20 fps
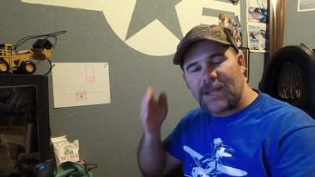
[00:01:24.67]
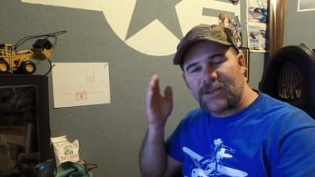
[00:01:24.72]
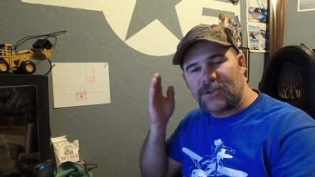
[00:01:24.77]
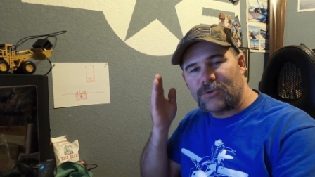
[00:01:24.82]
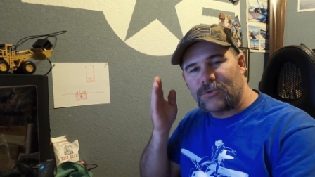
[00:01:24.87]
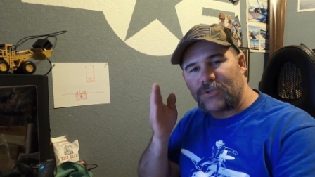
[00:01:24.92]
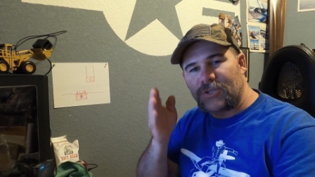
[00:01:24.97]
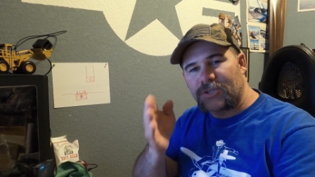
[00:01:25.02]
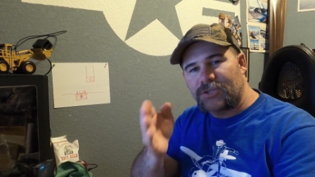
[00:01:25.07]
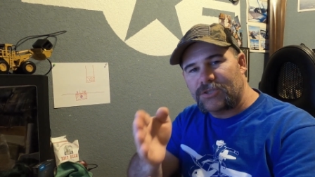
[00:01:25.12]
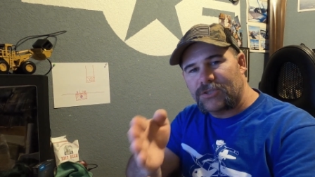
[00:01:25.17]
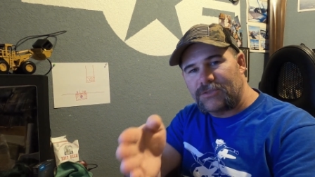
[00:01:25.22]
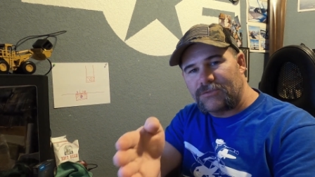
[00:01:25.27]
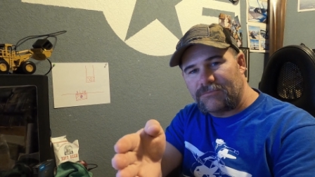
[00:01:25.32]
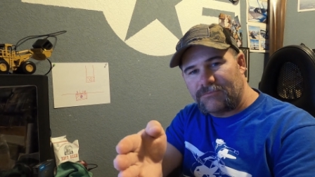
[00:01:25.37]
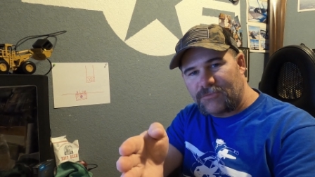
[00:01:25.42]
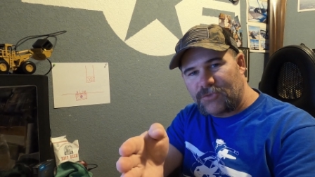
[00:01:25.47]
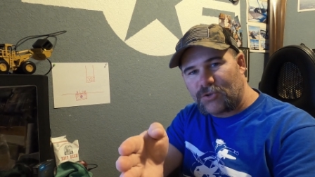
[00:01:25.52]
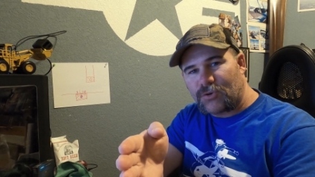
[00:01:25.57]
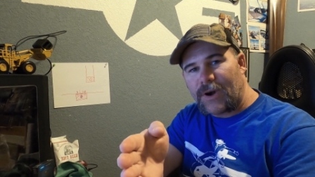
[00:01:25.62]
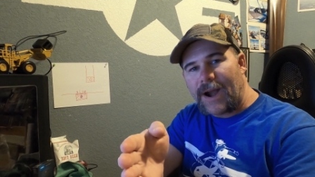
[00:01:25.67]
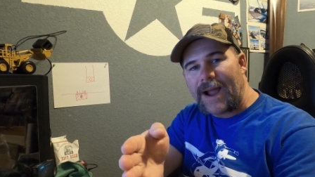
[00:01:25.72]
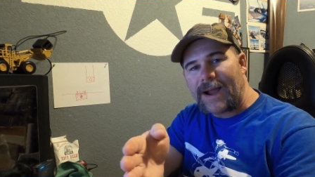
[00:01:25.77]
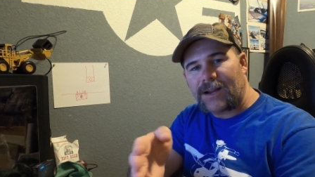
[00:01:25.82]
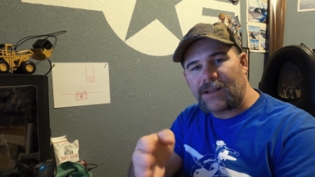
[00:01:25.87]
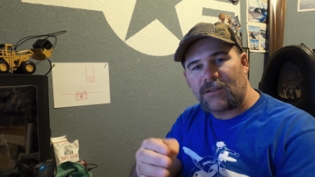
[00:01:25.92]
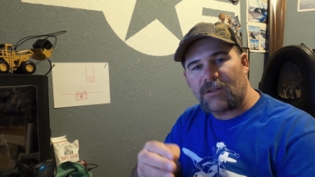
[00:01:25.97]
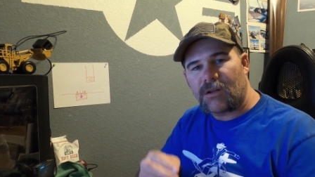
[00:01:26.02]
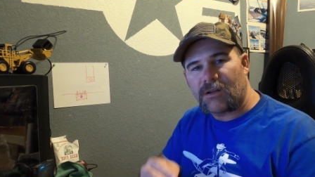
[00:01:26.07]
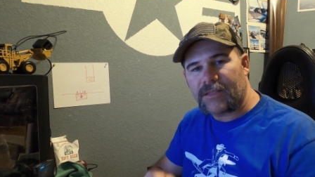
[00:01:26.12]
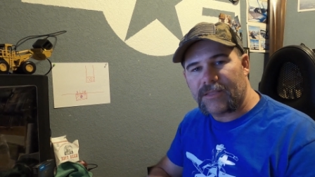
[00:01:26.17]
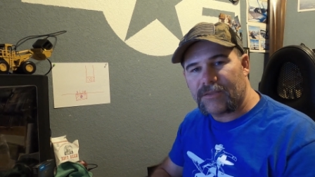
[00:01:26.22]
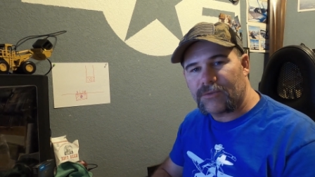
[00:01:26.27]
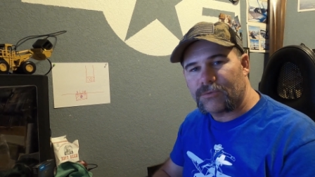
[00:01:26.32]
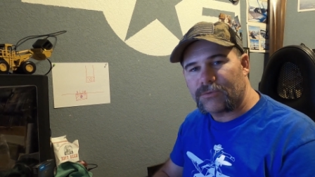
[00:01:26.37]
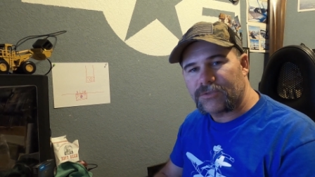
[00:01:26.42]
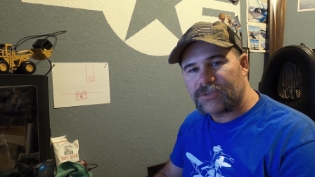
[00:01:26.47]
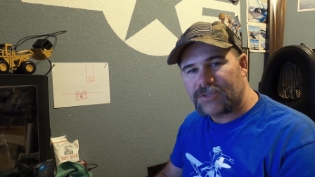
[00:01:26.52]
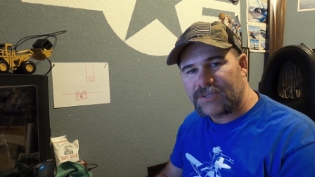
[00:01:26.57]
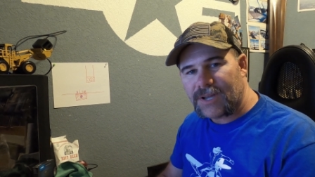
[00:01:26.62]
and you just track along
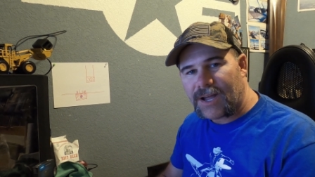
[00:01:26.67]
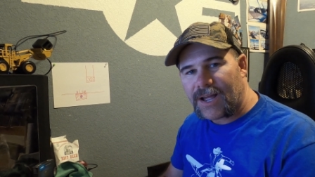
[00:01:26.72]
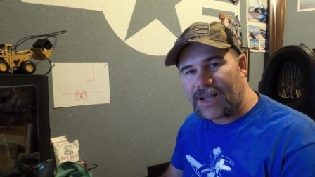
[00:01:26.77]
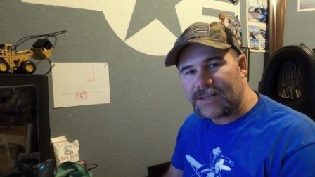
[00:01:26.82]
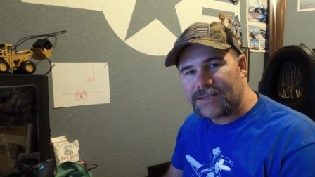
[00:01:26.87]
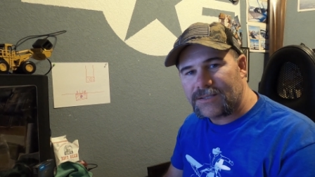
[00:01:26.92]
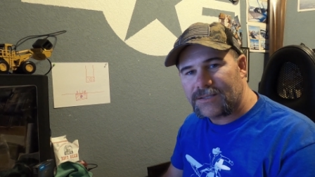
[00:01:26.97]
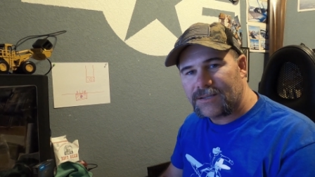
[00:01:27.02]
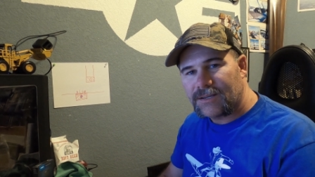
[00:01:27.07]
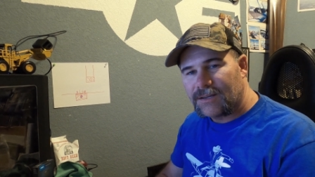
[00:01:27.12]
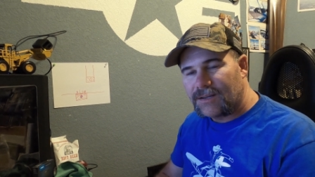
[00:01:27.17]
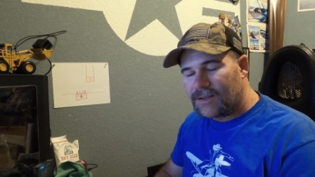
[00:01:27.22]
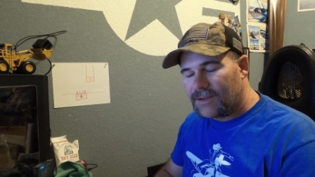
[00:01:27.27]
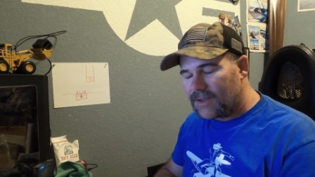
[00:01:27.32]
those dots.